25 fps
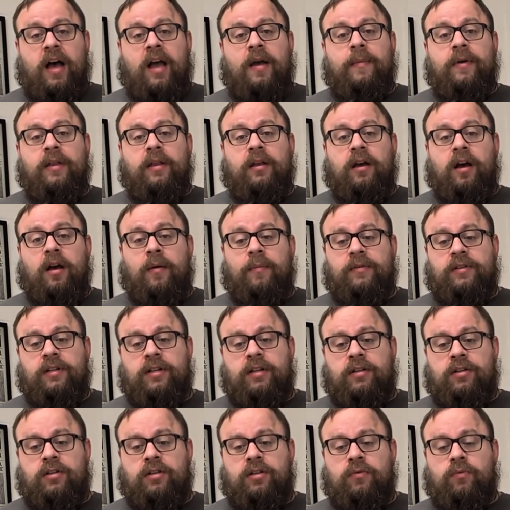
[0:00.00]
I'm in a
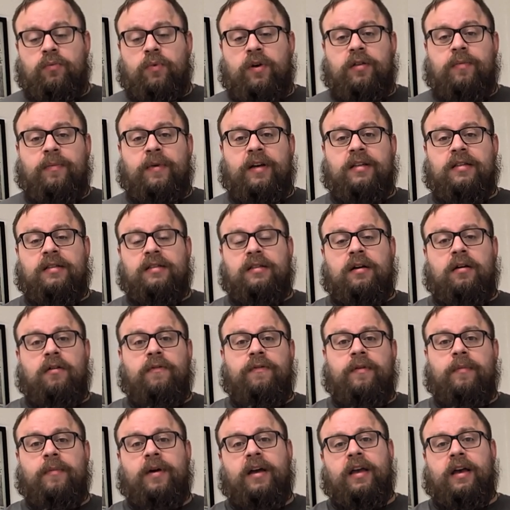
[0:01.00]
competition with
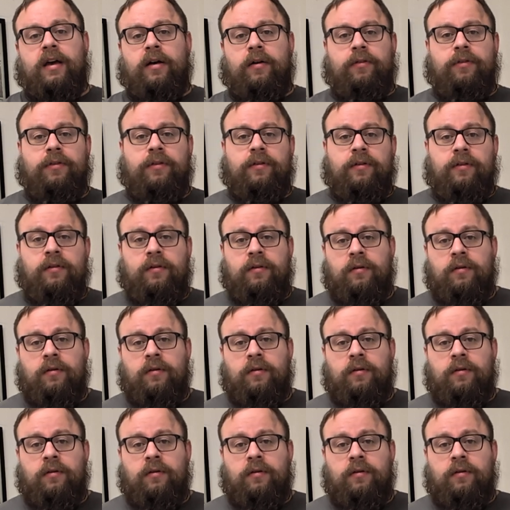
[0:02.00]
myself and my health.